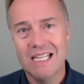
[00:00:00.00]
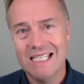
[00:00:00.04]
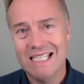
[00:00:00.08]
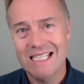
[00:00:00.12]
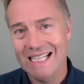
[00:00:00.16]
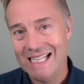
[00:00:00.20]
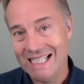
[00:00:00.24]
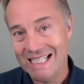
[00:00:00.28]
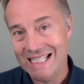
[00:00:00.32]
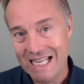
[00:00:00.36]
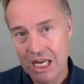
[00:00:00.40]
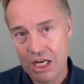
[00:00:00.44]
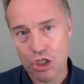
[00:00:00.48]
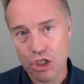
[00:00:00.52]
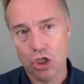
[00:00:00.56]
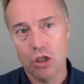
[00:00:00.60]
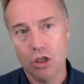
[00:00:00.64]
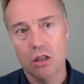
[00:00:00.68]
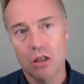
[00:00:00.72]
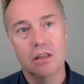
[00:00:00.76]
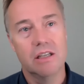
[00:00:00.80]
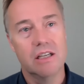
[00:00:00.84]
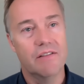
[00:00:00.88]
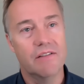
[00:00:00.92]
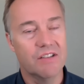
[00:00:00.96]
Is it
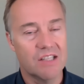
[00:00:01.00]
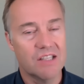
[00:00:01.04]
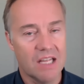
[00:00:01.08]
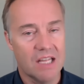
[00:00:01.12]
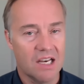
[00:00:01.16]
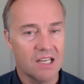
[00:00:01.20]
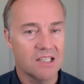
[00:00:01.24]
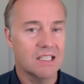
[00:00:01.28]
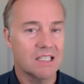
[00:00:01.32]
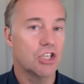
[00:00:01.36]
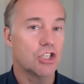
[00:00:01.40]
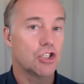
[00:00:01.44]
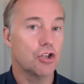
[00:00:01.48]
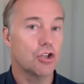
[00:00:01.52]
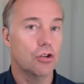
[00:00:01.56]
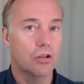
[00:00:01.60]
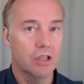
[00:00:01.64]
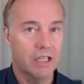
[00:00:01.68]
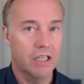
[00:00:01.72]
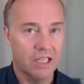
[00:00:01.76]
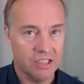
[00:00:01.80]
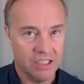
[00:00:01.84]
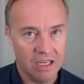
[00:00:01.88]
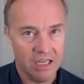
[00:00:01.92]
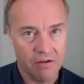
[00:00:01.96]
essential? If it's not
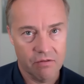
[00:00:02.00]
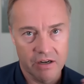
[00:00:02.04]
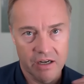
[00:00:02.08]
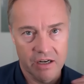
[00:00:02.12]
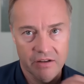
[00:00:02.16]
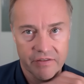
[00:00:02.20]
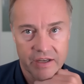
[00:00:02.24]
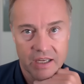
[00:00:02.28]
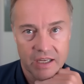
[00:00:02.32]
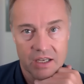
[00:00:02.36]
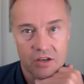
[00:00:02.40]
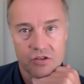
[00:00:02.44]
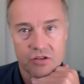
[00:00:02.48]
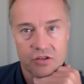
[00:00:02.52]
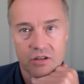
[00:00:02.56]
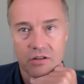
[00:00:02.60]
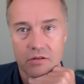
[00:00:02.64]
essential, let's get rid of it.